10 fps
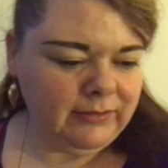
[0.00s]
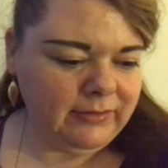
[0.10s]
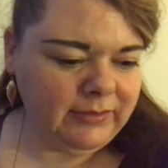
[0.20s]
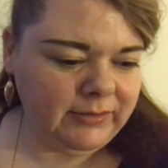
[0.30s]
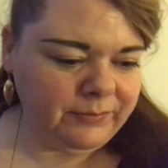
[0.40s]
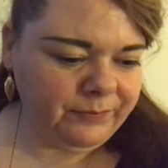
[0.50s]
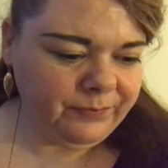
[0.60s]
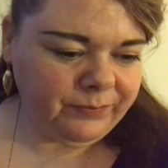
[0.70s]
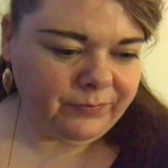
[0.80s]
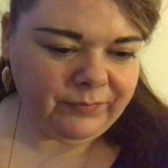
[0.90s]

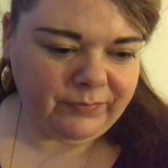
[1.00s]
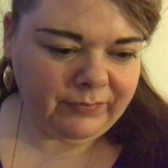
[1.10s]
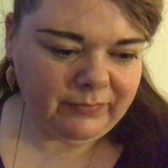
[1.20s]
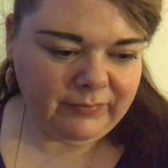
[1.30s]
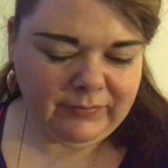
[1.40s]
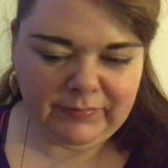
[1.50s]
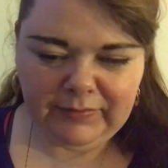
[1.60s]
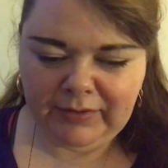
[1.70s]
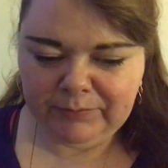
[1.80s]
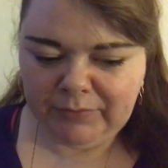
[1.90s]

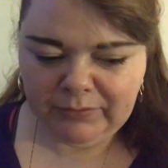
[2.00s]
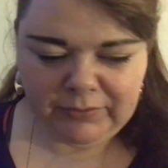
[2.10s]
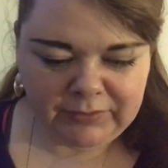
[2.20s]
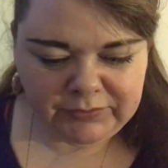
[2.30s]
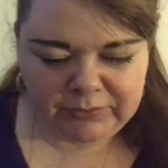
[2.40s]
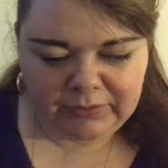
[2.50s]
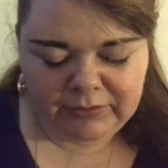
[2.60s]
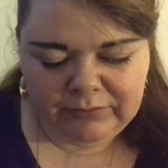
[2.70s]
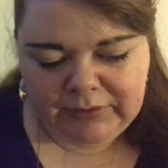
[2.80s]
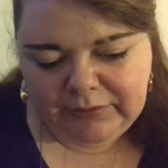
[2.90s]
I'm now going to do a
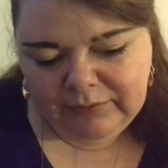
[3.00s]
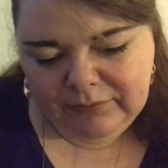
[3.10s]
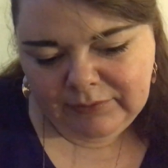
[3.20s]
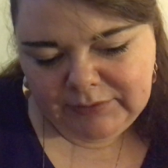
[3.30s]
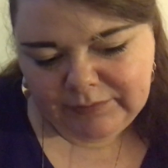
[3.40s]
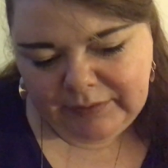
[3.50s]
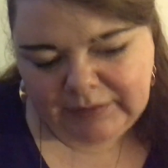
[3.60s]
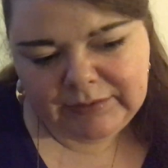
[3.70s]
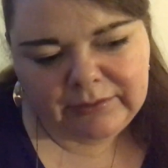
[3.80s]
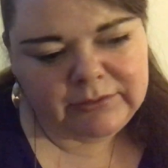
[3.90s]
little reading to
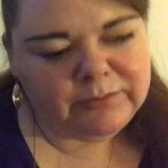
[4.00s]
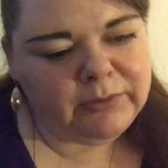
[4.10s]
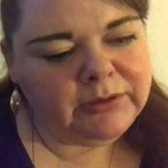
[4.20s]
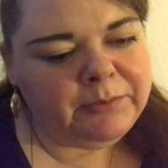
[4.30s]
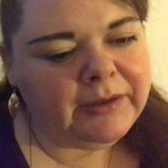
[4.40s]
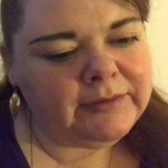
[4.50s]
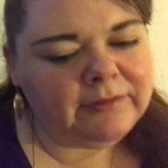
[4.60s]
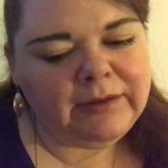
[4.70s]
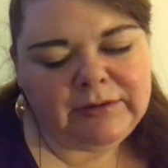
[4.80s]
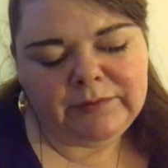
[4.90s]
find out what your
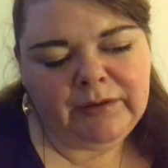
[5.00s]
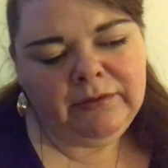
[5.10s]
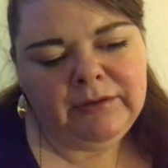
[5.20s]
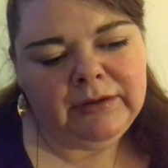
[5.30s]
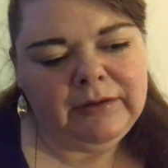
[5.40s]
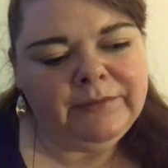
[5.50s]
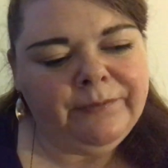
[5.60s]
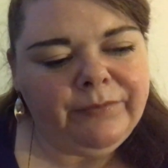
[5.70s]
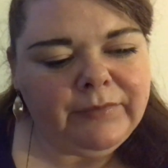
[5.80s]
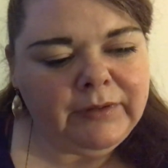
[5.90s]
person thinks of you.
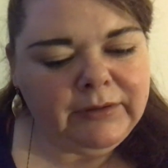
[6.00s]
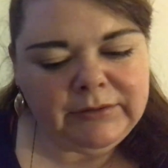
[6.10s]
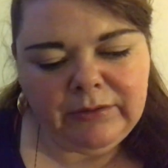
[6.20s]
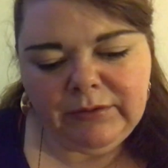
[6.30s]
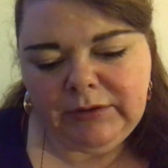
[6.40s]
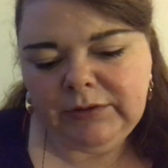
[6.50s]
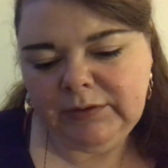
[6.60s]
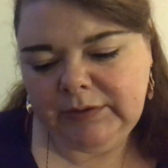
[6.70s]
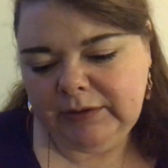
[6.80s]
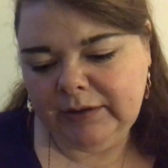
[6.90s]
So I'm going to
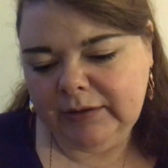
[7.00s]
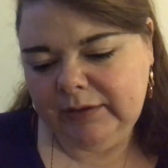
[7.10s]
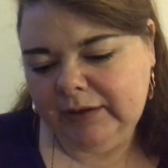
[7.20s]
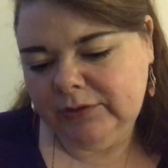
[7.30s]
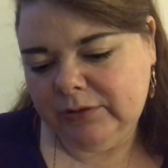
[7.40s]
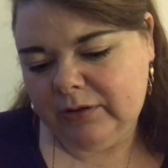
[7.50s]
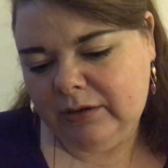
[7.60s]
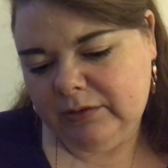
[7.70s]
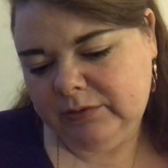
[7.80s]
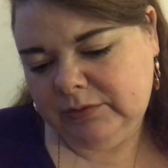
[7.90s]
use the angel
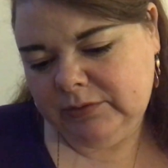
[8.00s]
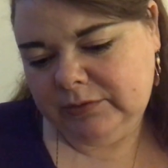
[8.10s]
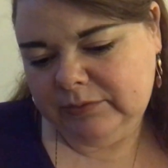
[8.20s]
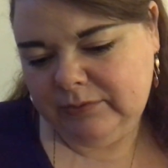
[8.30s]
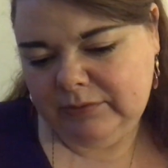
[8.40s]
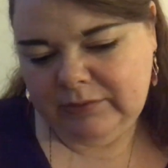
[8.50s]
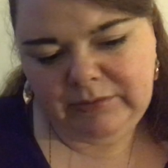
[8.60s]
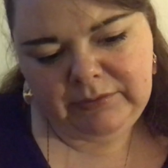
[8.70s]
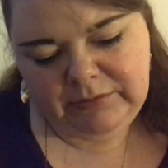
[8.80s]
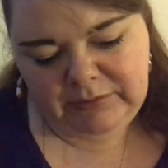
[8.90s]
cards,
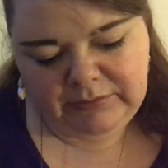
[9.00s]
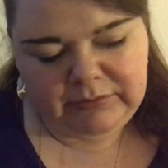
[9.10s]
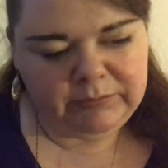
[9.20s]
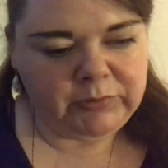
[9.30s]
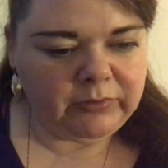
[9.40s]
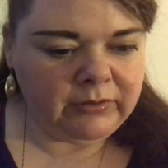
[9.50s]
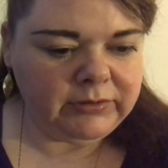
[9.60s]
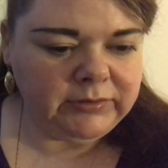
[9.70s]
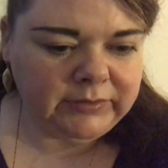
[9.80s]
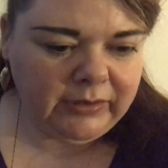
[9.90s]

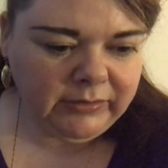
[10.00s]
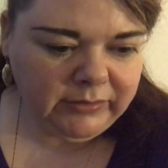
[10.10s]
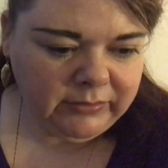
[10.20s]
Moonology deck,